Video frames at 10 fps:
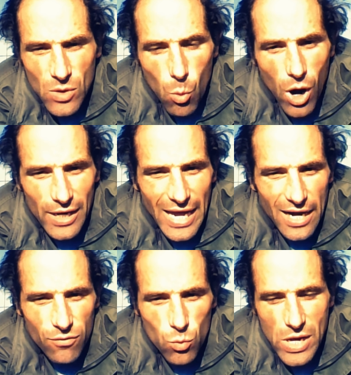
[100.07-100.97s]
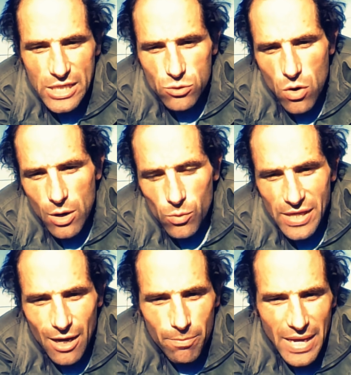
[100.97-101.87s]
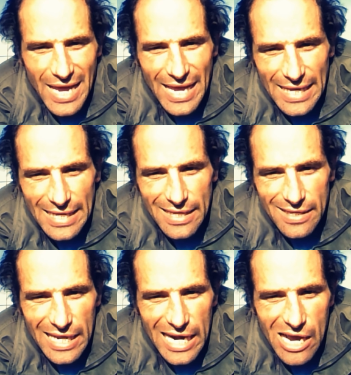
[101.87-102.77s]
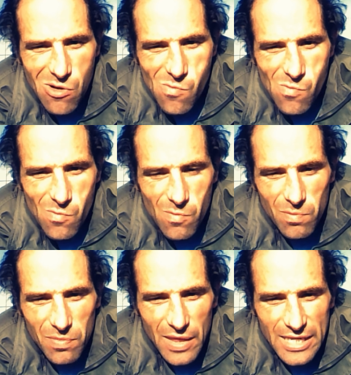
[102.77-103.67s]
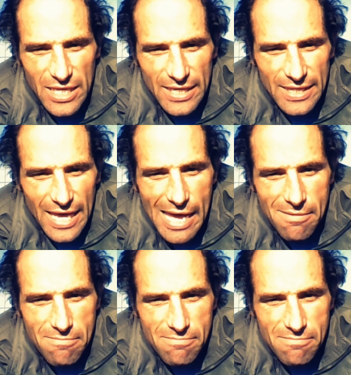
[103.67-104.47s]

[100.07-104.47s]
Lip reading: walk out of a restaurant without paying, you know, things like that.